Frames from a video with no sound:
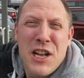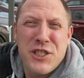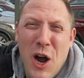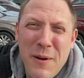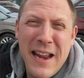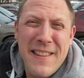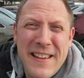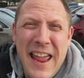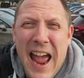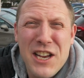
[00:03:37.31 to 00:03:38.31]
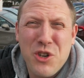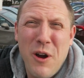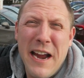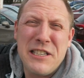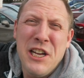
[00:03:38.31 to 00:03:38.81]
Donated the cache
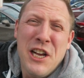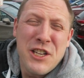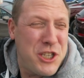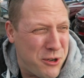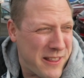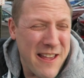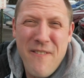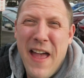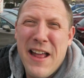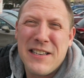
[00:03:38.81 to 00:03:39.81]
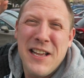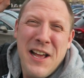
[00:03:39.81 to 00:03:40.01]
crate to the event.